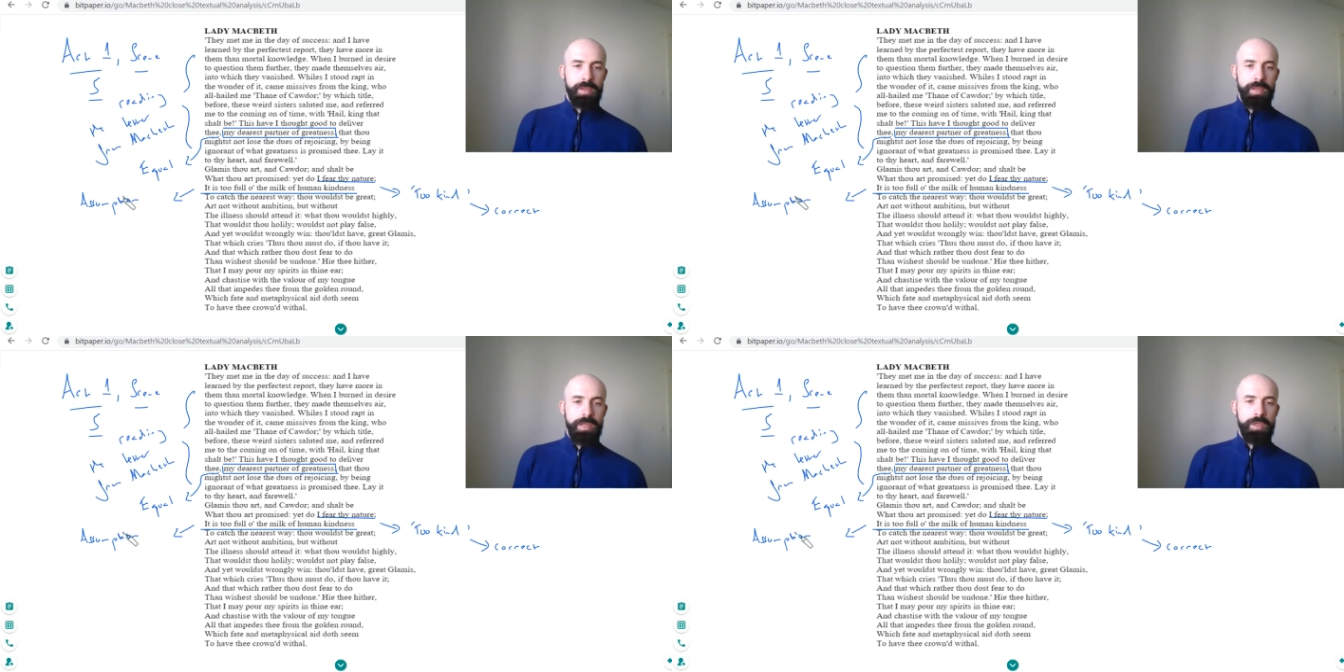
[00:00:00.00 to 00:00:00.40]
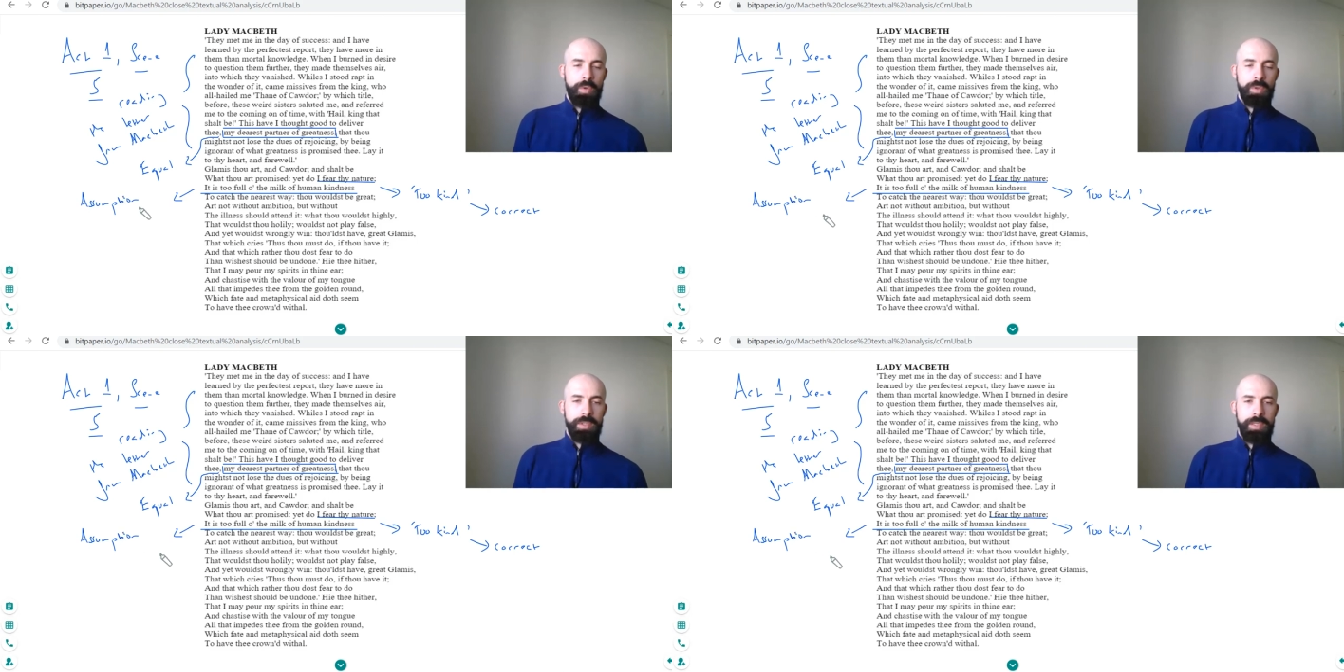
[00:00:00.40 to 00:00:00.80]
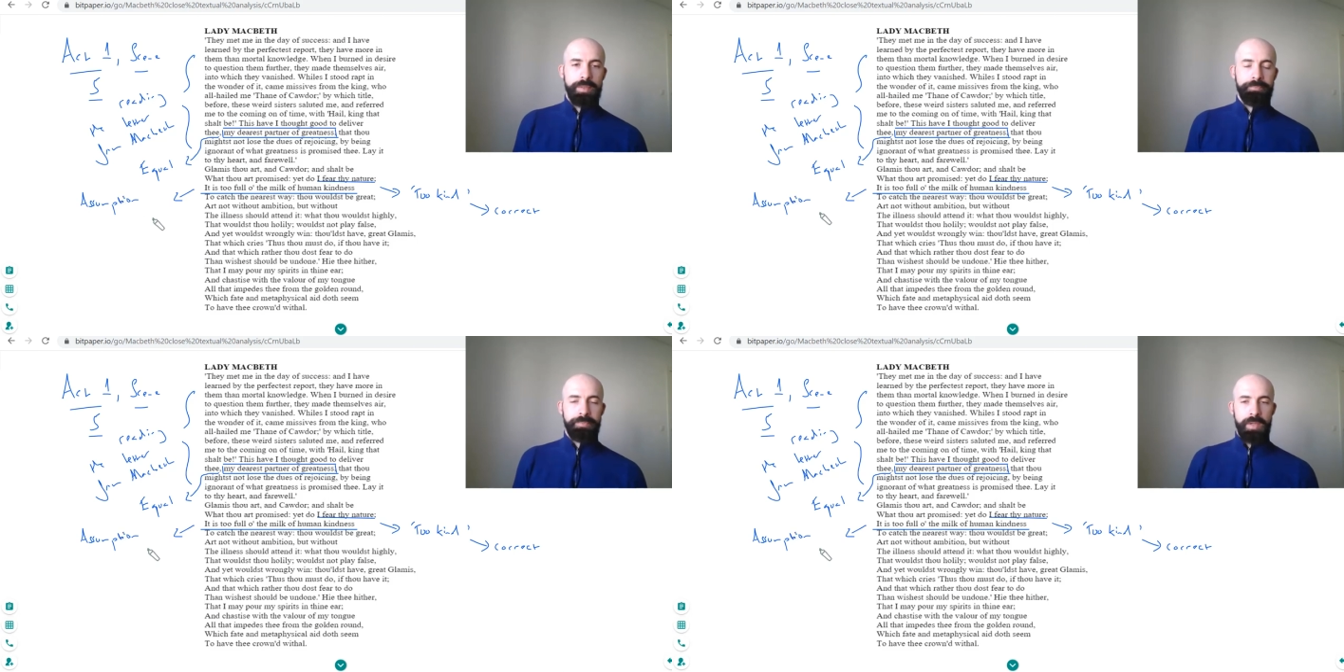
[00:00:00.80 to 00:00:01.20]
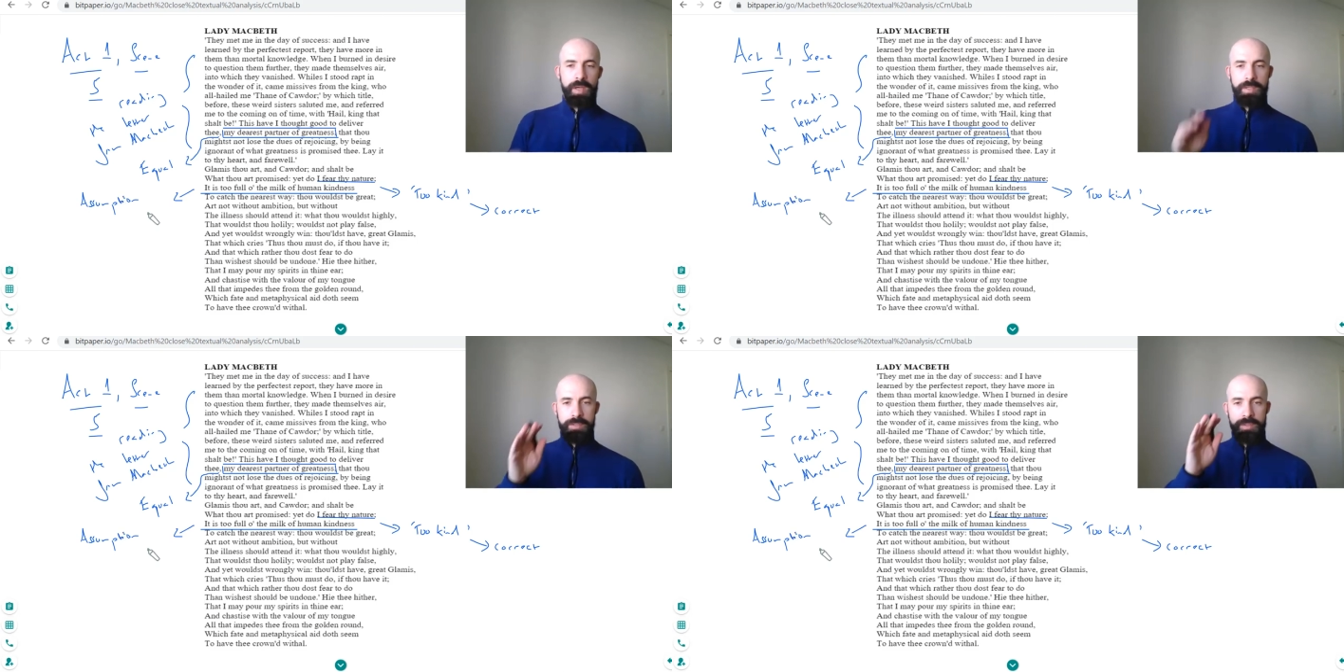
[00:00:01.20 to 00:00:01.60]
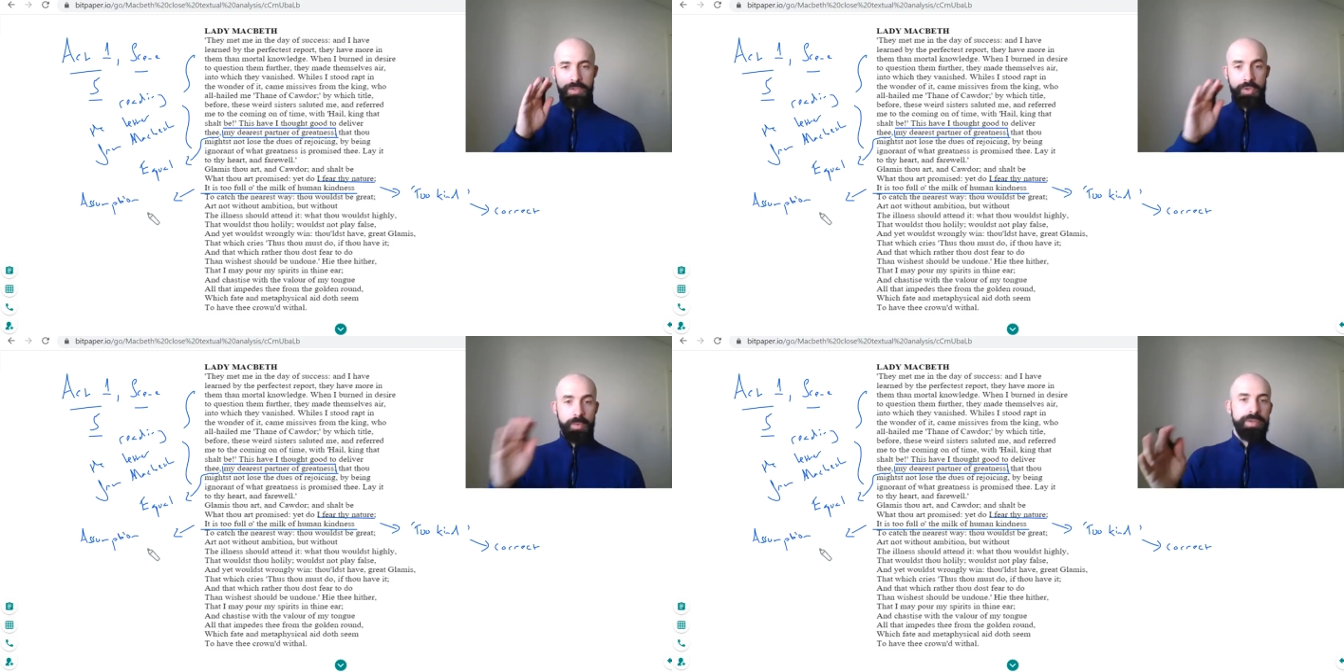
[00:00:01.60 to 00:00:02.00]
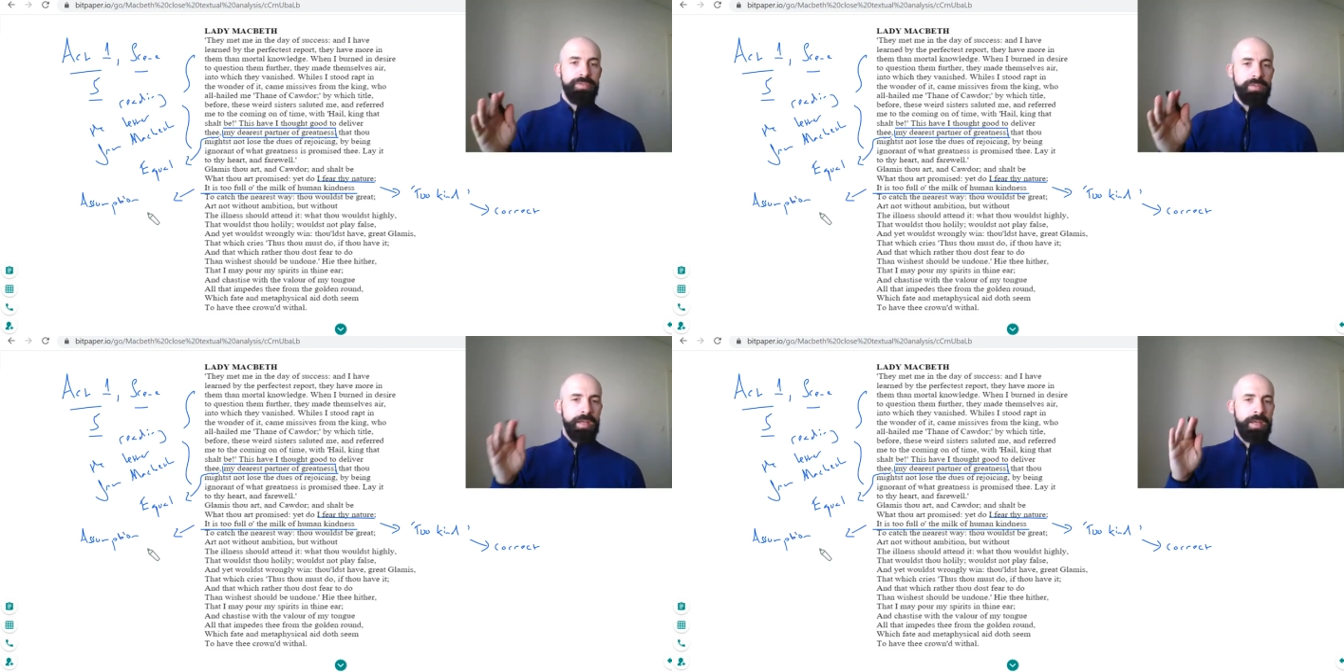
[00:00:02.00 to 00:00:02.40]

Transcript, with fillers: equally as swift